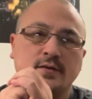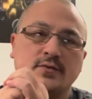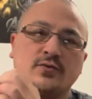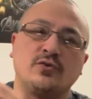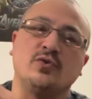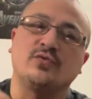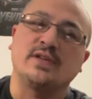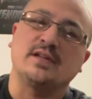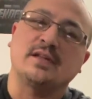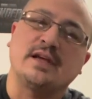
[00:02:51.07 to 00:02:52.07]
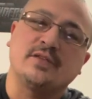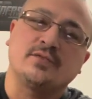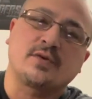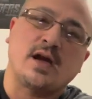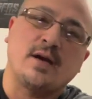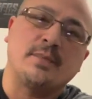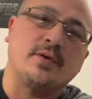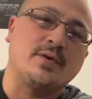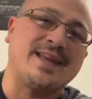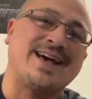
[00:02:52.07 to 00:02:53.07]
to use a laser copier
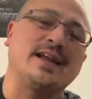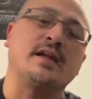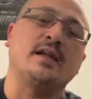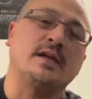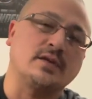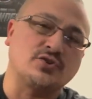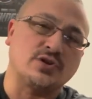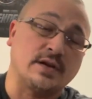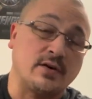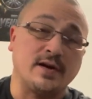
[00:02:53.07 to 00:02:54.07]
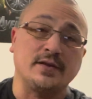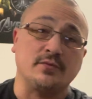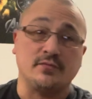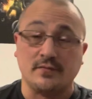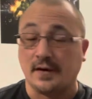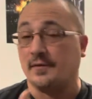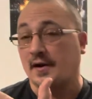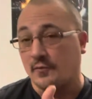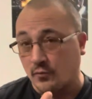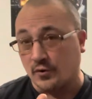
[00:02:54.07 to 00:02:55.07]
and not an inkjet. Now I do, I, I
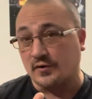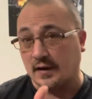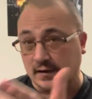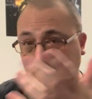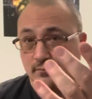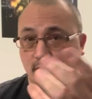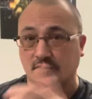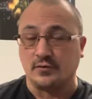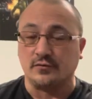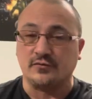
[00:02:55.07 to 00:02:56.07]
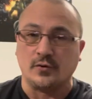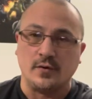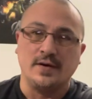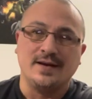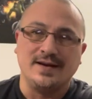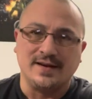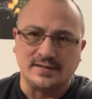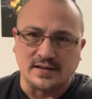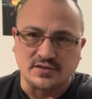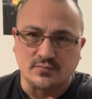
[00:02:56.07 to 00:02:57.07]
work on printers, so it's
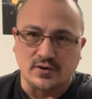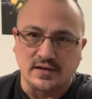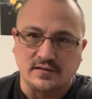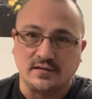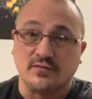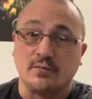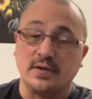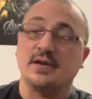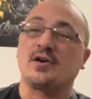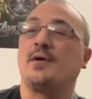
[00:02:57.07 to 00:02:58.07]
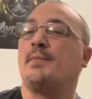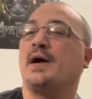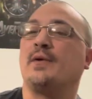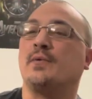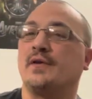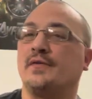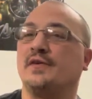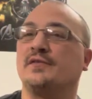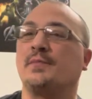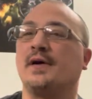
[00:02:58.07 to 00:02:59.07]
actually pretty easy for me to come by one of
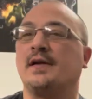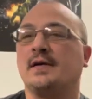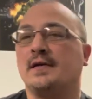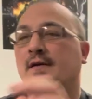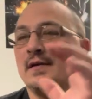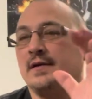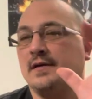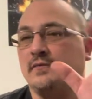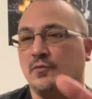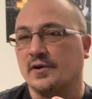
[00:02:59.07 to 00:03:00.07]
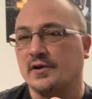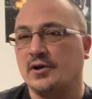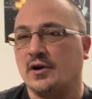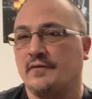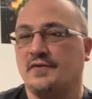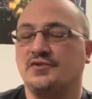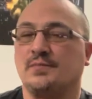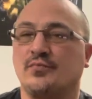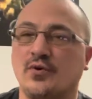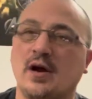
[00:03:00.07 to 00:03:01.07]
these, but if you in an office, you
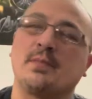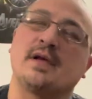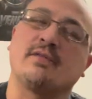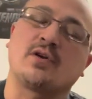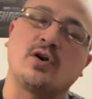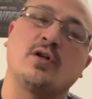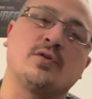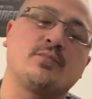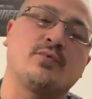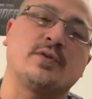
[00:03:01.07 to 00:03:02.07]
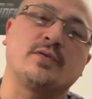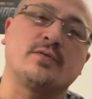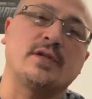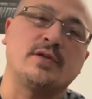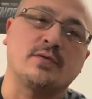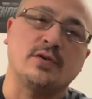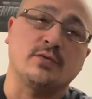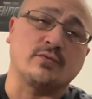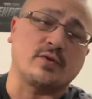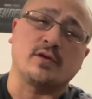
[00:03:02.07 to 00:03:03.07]
probably have a color printer that you can use,
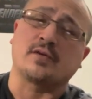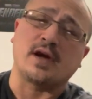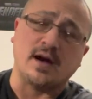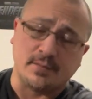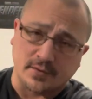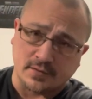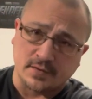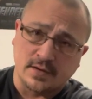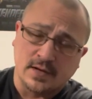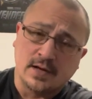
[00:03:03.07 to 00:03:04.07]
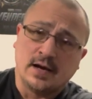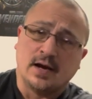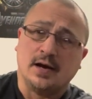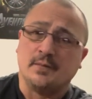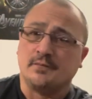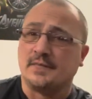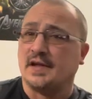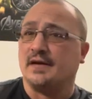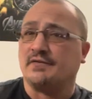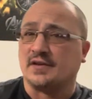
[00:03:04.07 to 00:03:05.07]
a color copier. Um, and
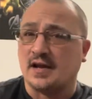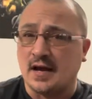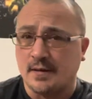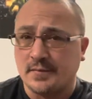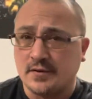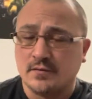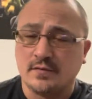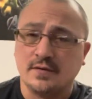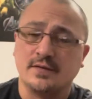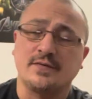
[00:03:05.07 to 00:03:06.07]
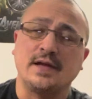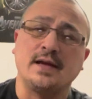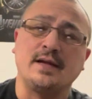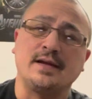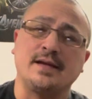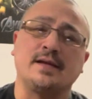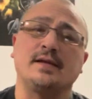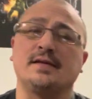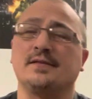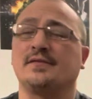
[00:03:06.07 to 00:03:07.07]
if it's a copier, then it
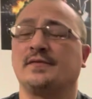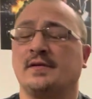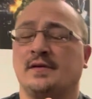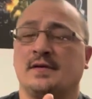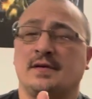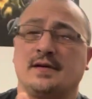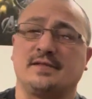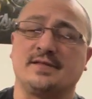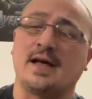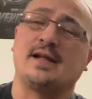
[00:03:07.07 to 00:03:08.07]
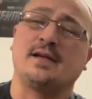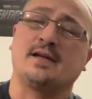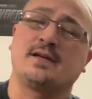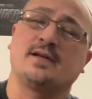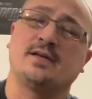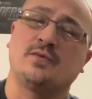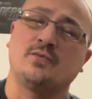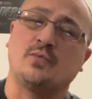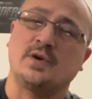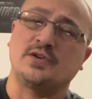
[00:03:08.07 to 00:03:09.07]
is, it's not ink,
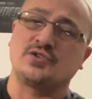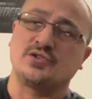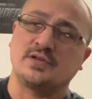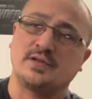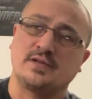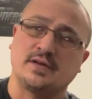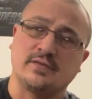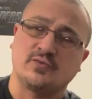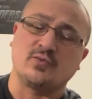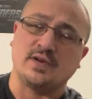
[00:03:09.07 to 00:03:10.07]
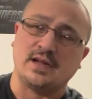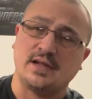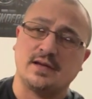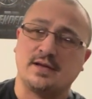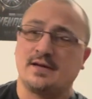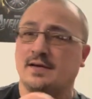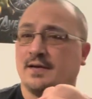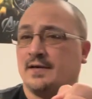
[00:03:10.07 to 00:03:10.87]
which the difference between ink